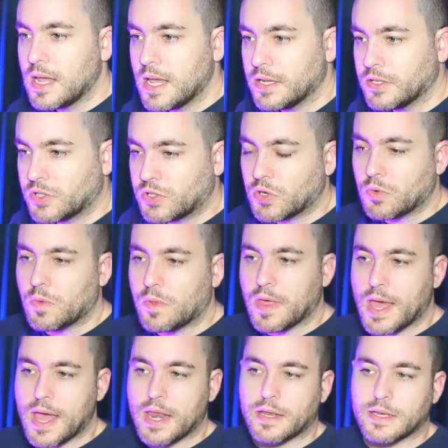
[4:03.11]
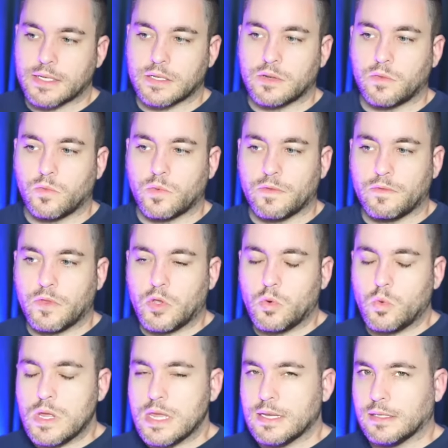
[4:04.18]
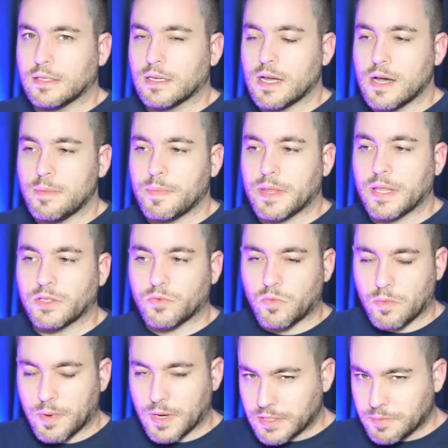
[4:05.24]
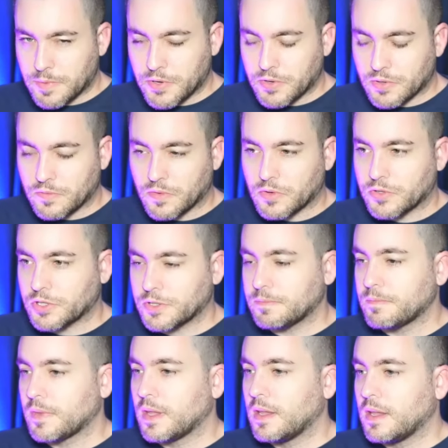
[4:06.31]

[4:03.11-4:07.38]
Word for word: And so that review is up, and that's Robot Spirits version.